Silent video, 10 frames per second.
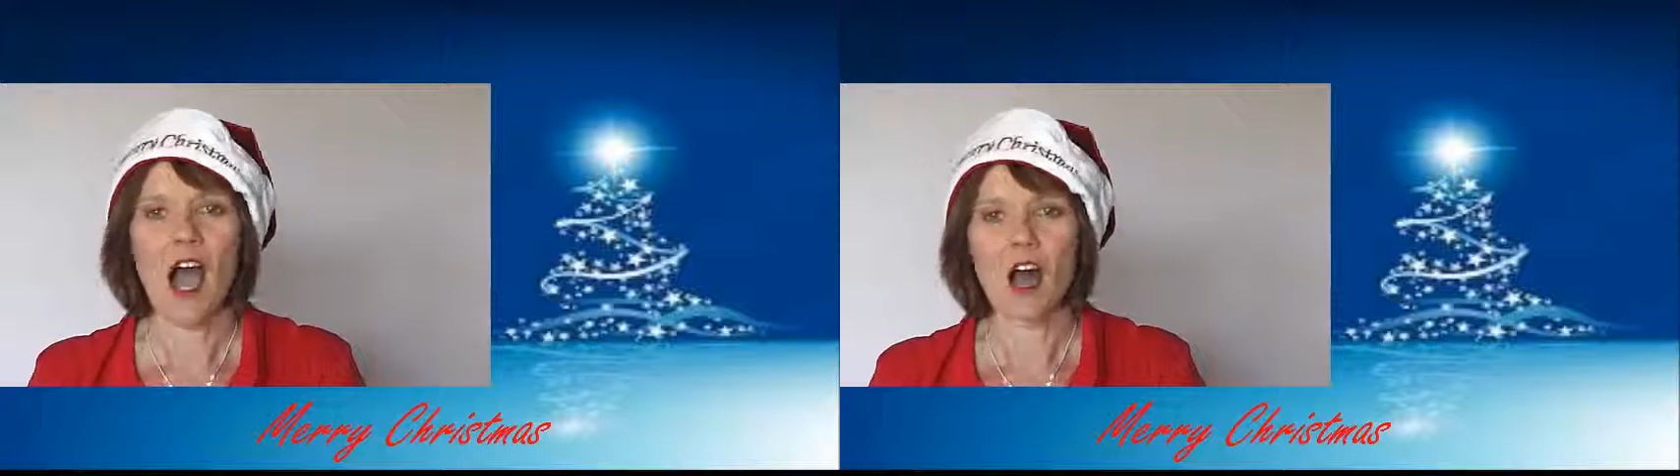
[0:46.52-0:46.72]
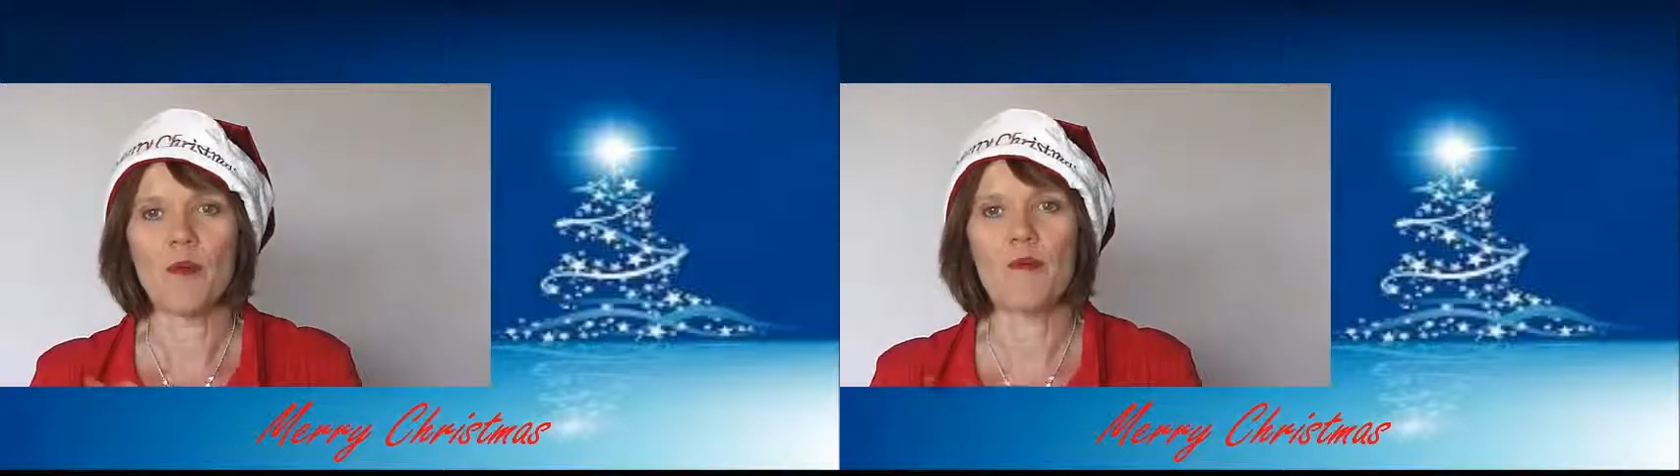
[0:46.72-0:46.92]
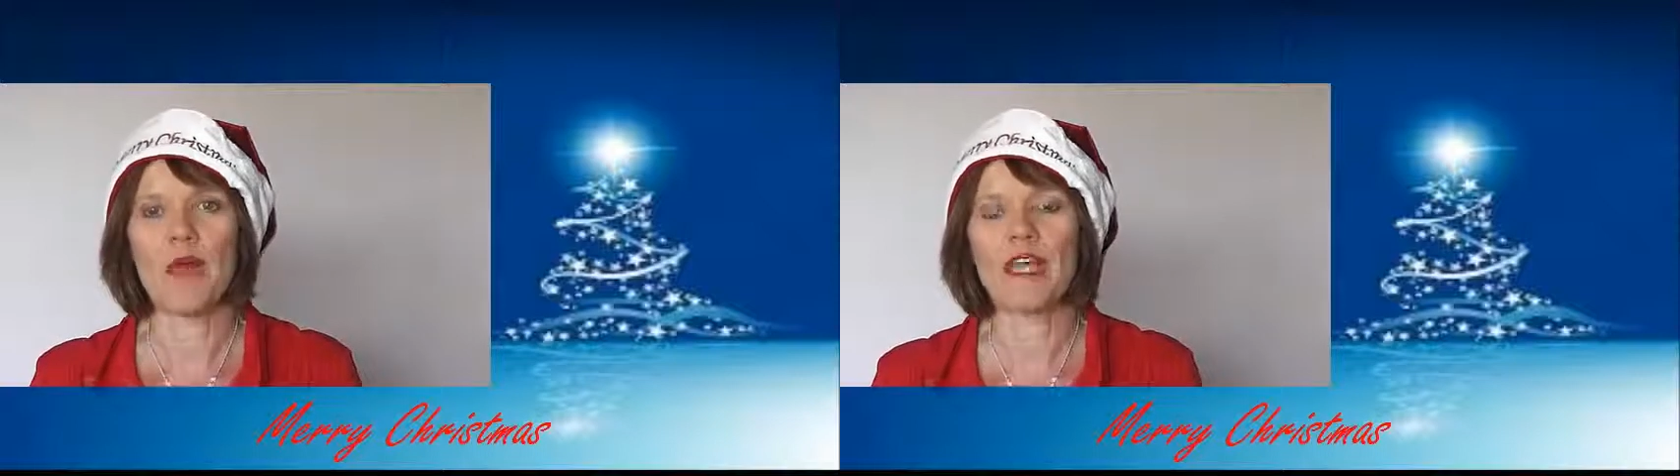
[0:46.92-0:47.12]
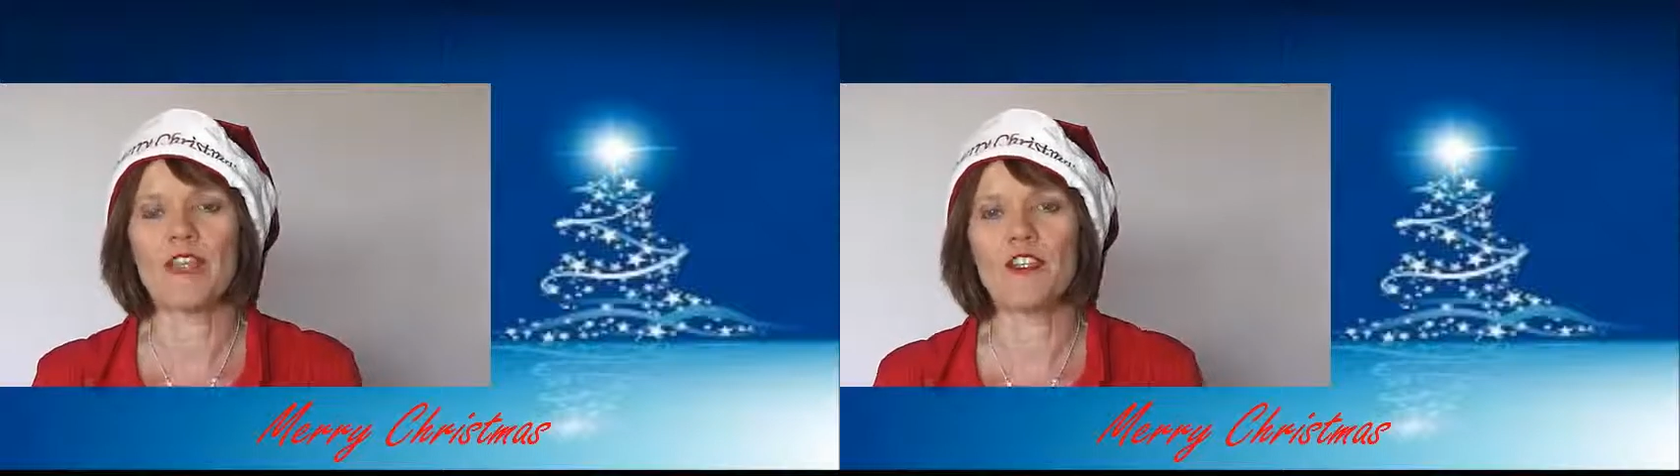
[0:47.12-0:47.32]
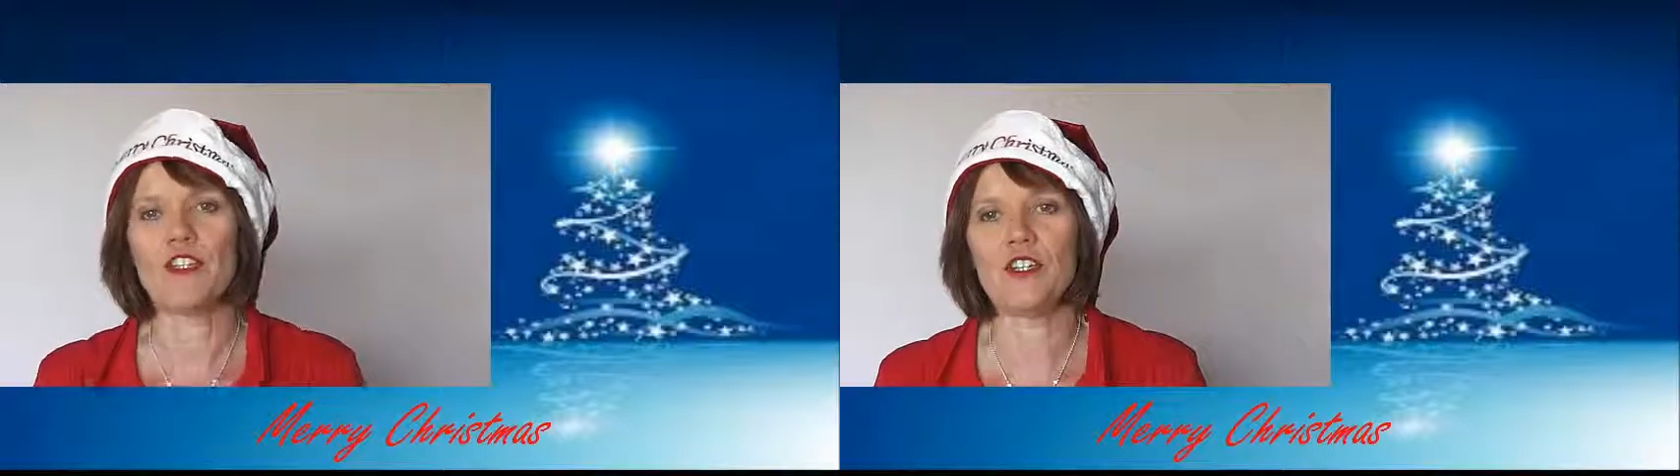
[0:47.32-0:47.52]
I'll be back
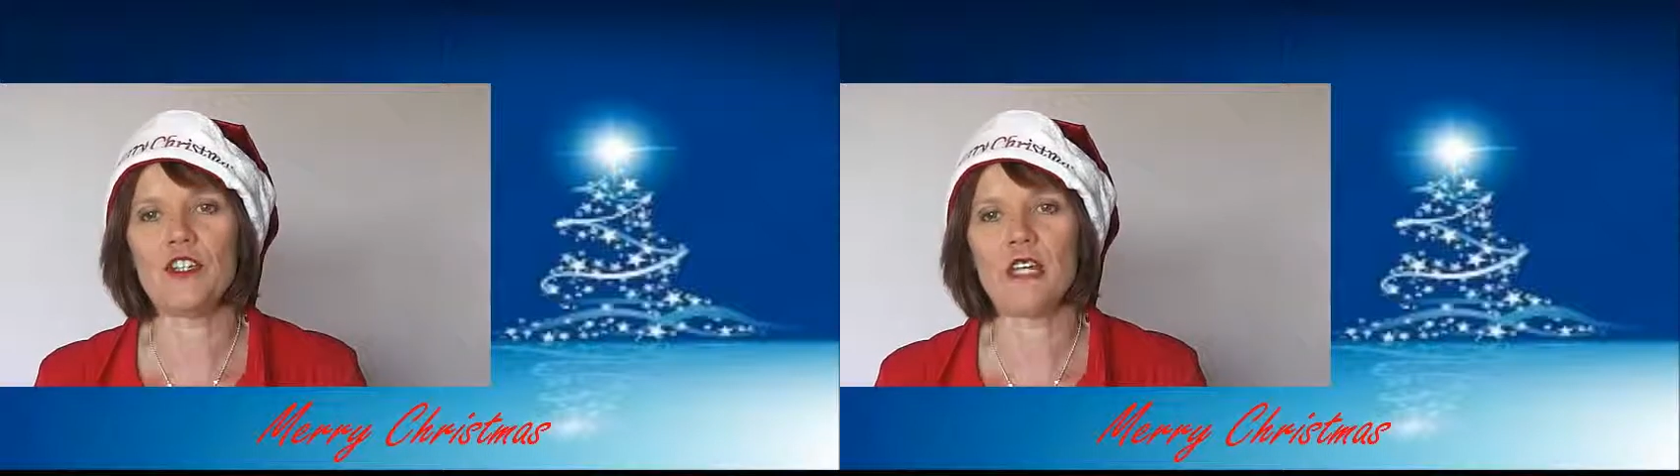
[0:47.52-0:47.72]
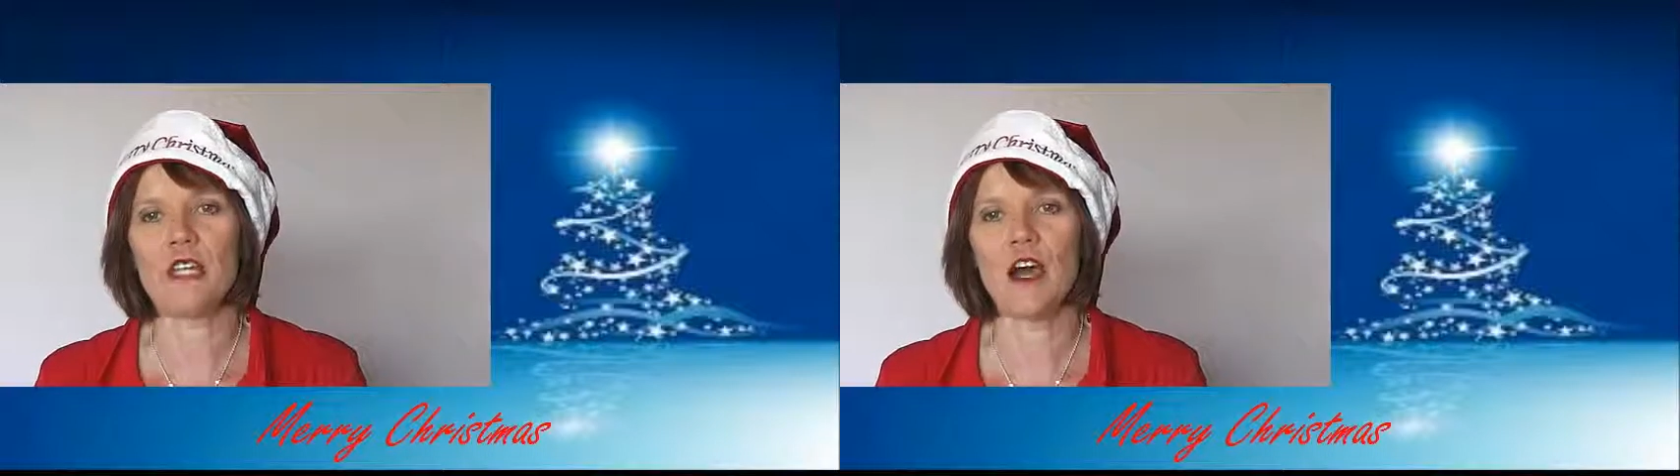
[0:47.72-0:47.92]
in the new year.